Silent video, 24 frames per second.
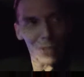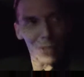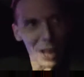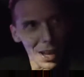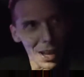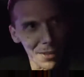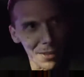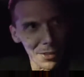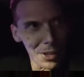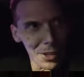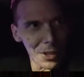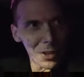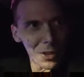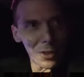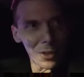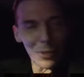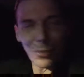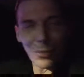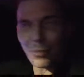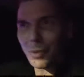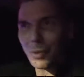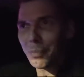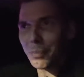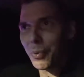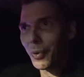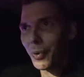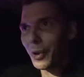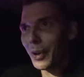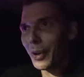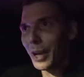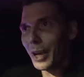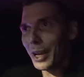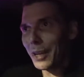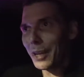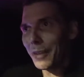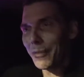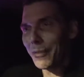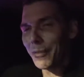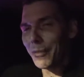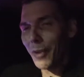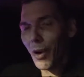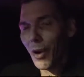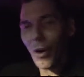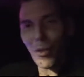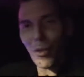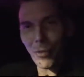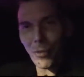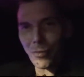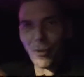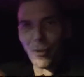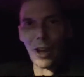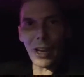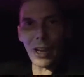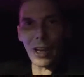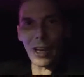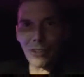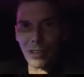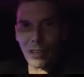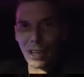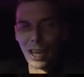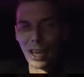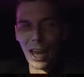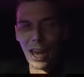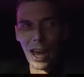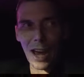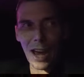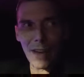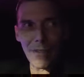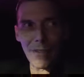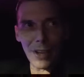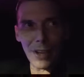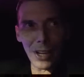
They have to report all their findings that they have